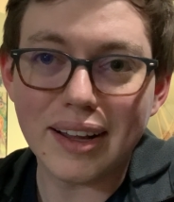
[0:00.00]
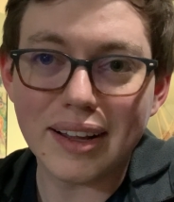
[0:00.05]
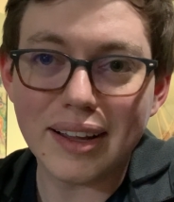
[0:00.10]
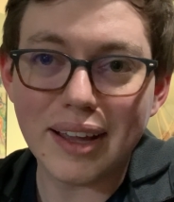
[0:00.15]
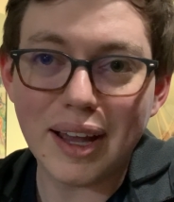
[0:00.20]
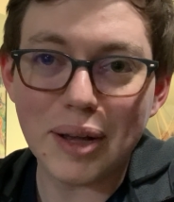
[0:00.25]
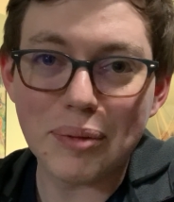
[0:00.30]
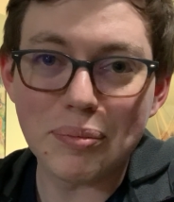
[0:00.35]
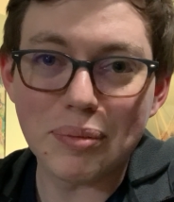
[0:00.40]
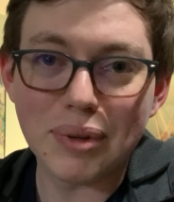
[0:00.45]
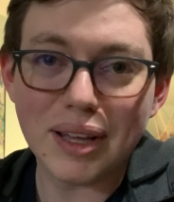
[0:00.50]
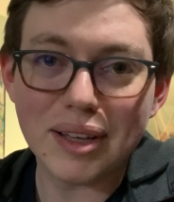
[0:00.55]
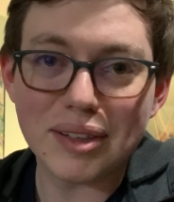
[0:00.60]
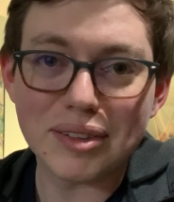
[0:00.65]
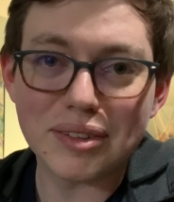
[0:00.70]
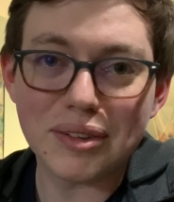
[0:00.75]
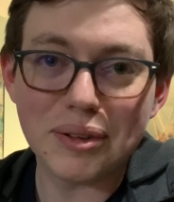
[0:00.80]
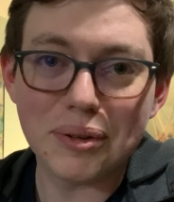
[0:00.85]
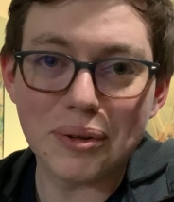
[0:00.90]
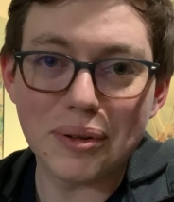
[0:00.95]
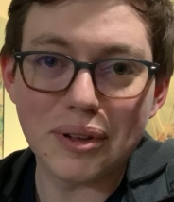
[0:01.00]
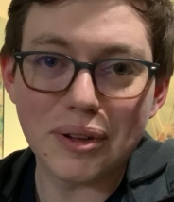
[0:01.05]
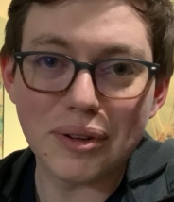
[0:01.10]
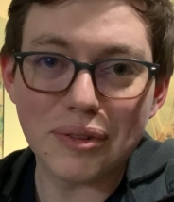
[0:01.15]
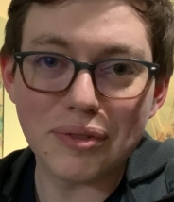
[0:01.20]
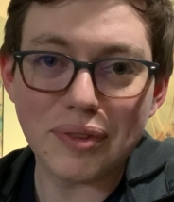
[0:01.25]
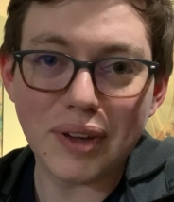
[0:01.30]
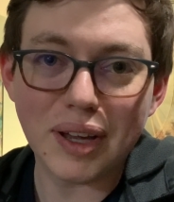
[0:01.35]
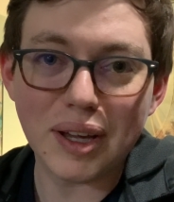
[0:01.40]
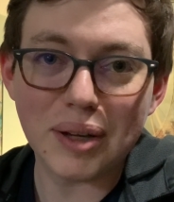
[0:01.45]
God bless you and
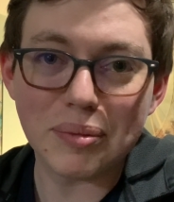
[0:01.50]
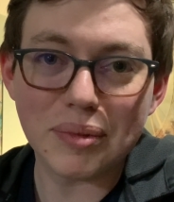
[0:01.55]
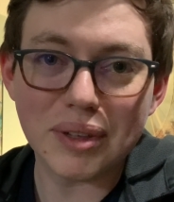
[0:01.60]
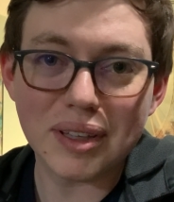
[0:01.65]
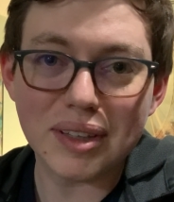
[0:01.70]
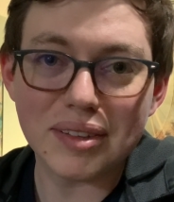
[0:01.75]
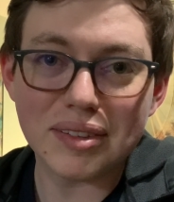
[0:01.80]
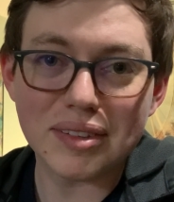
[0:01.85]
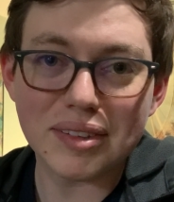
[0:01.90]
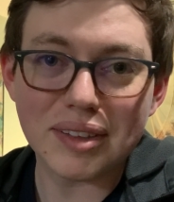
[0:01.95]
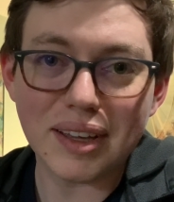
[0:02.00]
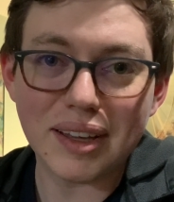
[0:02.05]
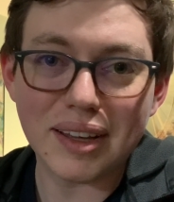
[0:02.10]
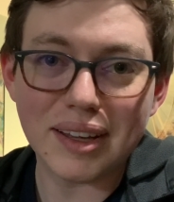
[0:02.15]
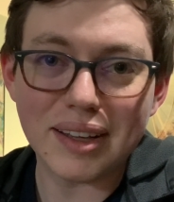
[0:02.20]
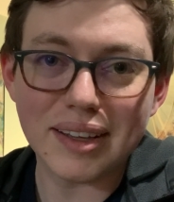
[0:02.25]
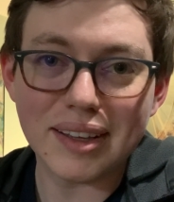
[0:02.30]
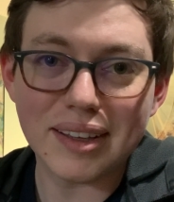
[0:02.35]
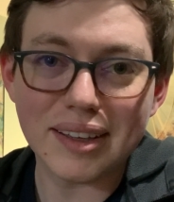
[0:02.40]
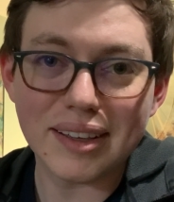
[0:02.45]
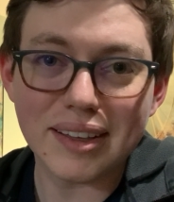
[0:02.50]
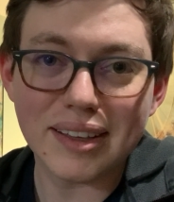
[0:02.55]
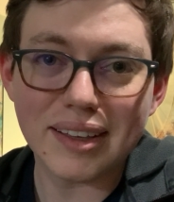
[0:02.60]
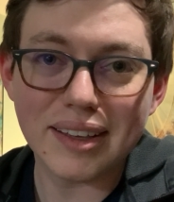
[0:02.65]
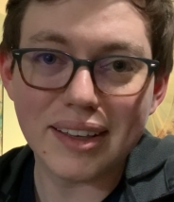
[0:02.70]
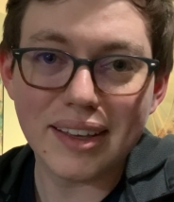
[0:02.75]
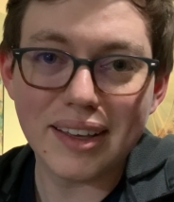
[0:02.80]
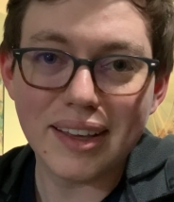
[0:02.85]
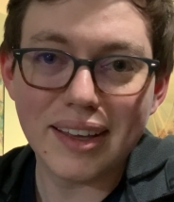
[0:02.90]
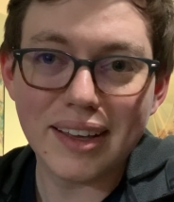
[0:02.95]
your families.
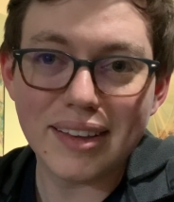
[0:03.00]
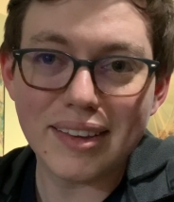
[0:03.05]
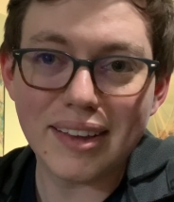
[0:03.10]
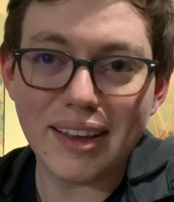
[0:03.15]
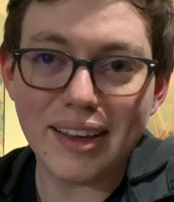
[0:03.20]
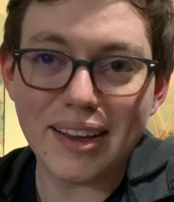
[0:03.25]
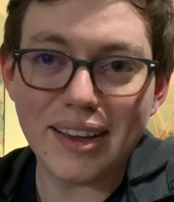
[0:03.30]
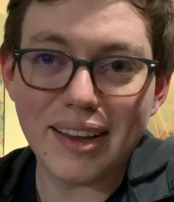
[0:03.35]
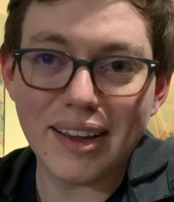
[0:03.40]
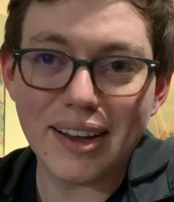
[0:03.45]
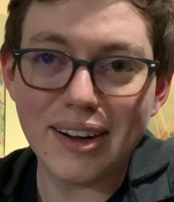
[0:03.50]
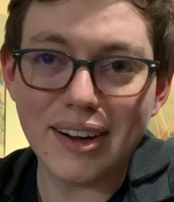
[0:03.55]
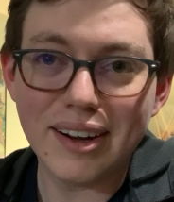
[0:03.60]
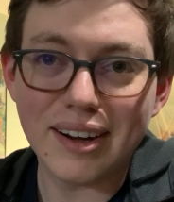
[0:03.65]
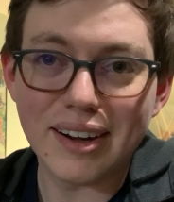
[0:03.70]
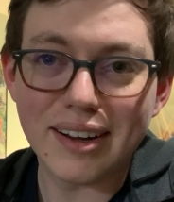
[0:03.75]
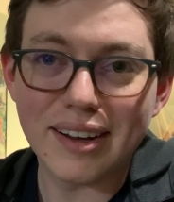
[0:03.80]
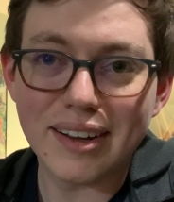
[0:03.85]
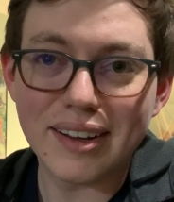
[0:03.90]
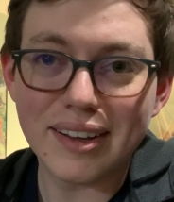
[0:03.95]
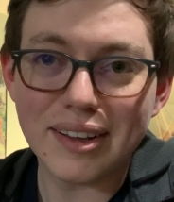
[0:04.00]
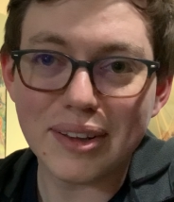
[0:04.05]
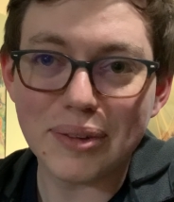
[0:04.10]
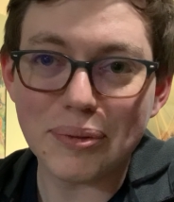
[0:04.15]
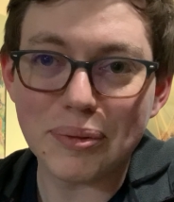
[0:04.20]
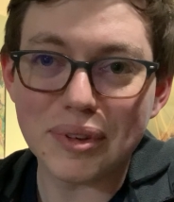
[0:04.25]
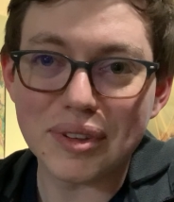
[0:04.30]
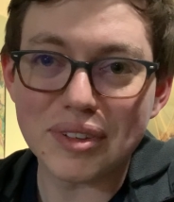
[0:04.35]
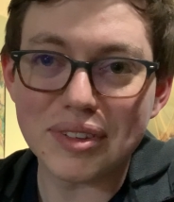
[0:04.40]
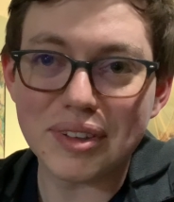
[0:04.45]
Take care.
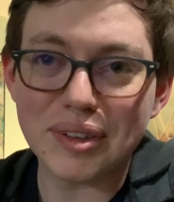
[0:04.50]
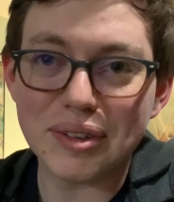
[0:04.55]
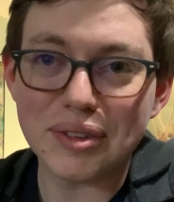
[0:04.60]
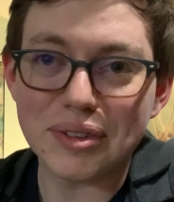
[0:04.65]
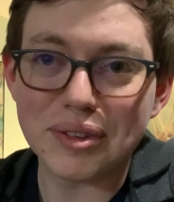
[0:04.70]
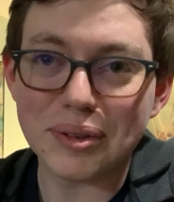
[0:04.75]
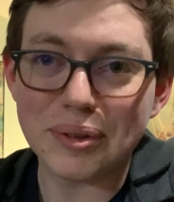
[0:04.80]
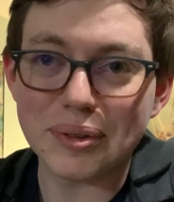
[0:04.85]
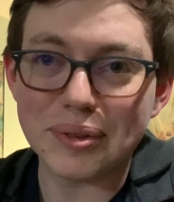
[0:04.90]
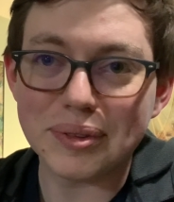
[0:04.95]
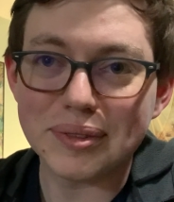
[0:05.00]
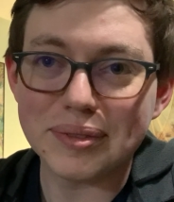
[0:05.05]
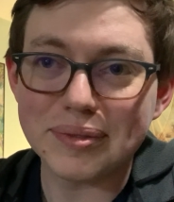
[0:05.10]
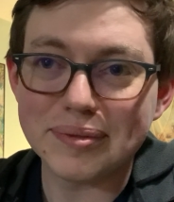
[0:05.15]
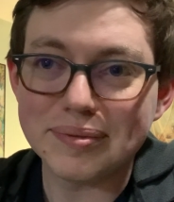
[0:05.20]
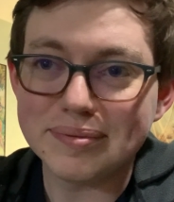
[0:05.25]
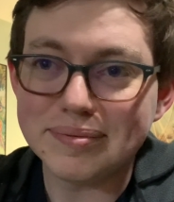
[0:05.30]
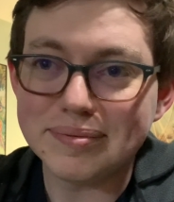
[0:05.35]
And we'll see you soon.